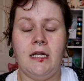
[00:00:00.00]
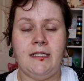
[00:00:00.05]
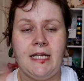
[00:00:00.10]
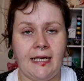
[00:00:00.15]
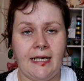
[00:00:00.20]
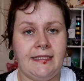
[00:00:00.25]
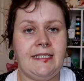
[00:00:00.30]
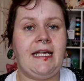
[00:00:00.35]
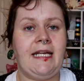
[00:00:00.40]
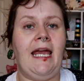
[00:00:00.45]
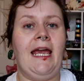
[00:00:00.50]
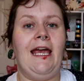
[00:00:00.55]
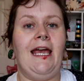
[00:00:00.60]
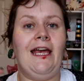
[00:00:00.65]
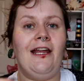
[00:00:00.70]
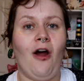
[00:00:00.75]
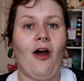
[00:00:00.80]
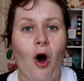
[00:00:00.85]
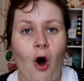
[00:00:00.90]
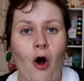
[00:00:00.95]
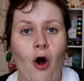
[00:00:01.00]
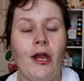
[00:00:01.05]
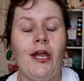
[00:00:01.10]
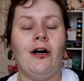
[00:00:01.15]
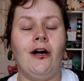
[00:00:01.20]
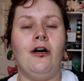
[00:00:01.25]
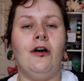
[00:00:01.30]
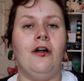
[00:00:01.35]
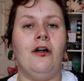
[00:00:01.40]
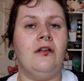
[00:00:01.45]
dead skin,
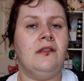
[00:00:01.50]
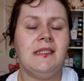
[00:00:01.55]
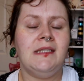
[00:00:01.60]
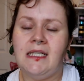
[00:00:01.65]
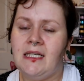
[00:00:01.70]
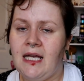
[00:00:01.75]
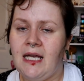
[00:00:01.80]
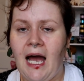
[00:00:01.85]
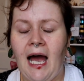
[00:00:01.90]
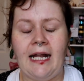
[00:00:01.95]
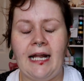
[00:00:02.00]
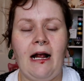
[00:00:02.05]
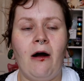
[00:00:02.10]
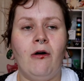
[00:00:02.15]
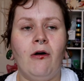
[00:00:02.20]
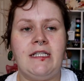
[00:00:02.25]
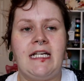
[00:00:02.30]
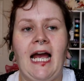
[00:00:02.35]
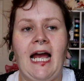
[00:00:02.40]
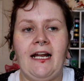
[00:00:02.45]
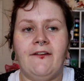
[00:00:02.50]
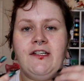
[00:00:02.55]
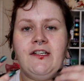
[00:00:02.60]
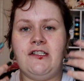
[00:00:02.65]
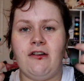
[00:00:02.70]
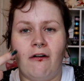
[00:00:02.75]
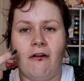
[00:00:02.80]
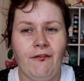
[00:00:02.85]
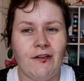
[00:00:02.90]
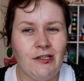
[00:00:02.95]
oil, and it also kind of
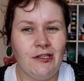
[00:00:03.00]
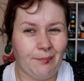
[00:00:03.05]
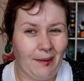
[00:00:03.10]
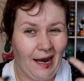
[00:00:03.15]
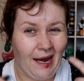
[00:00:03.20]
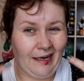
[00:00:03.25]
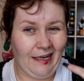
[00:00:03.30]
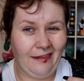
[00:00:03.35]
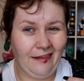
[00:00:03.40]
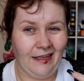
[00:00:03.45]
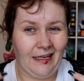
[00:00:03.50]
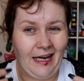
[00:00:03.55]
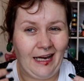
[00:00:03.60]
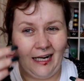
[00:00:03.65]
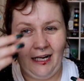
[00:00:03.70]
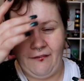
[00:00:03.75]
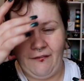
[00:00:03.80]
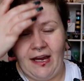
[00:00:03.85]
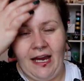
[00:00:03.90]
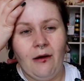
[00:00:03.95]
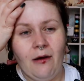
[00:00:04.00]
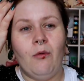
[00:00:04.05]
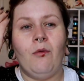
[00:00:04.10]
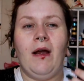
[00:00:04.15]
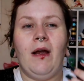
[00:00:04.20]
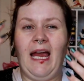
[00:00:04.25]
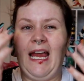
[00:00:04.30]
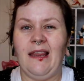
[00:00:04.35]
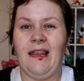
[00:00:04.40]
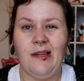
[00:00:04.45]
softens up anything kind of
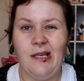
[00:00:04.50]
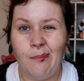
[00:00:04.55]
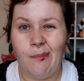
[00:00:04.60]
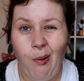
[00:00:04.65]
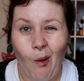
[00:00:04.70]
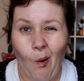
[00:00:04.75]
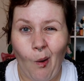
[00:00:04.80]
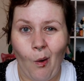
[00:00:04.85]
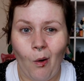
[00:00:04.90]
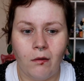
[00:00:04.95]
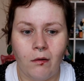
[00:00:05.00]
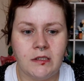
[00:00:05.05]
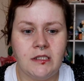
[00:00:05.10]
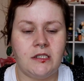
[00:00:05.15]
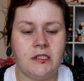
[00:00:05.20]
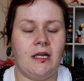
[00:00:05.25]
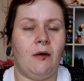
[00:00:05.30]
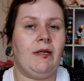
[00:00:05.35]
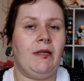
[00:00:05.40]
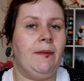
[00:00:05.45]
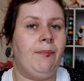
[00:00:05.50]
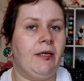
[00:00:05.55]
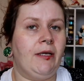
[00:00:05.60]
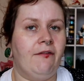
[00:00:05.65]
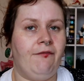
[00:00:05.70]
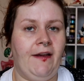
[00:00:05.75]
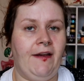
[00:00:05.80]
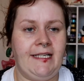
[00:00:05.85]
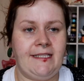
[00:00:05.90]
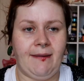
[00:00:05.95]
in your pores, so that when you put
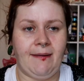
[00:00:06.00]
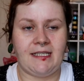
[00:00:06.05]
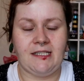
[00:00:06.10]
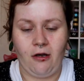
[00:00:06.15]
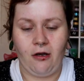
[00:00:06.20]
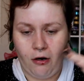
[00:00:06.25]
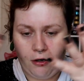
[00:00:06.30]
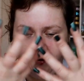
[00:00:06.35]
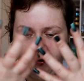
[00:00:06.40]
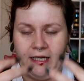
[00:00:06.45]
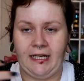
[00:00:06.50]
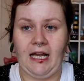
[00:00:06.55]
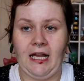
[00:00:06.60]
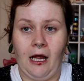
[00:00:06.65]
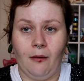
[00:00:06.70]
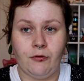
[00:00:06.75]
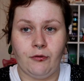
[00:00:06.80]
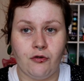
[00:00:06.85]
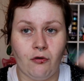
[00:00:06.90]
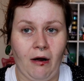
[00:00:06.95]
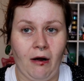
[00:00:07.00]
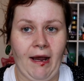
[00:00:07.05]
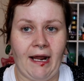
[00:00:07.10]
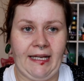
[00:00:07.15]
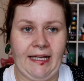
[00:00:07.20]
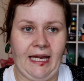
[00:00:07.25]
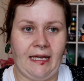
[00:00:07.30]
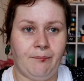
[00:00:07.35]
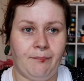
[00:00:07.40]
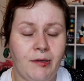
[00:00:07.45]
your face mask on, it'll help draw out
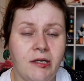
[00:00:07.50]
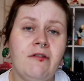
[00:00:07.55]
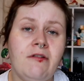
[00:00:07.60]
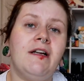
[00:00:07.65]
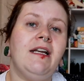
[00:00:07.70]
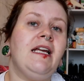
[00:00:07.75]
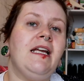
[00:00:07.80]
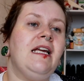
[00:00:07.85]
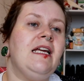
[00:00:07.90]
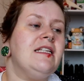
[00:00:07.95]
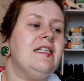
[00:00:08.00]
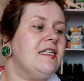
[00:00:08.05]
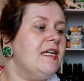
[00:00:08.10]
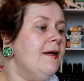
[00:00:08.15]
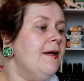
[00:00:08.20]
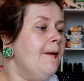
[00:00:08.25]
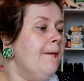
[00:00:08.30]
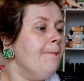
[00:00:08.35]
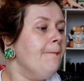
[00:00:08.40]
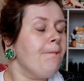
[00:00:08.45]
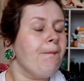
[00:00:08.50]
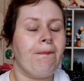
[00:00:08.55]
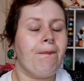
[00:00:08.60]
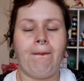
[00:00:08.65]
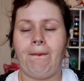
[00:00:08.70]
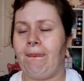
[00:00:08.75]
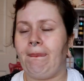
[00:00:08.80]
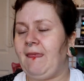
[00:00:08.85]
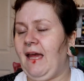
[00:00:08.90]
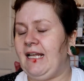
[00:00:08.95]
any impurities.
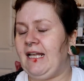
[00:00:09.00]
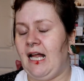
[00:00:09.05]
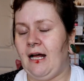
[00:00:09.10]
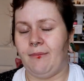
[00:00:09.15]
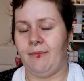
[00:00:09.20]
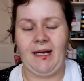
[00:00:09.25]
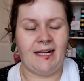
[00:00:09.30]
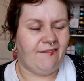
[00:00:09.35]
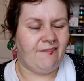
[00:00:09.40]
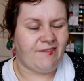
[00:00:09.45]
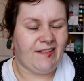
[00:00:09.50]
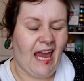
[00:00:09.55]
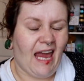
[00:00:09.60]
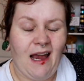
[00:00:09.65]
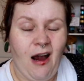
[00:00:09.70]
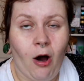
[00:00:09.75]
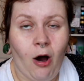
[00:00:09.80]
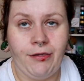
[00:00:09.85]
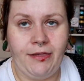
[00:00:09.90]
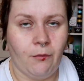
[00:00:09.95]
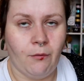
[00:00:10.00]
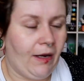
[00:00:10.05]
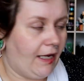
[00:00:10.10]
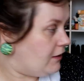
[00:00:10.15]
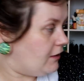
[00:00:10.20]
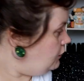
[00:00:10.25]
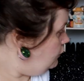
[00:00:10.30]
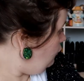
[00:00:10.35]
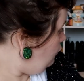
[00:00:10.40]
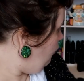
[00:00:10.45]
It'll help kind of, yeah, on the way.
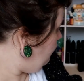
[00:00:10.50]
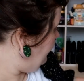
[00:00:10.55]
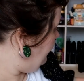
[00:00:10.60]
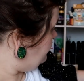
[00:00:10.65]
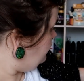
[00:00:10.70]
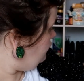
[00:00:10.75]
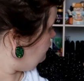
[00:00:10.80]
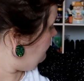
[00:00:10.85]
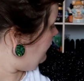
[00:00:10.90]
So let's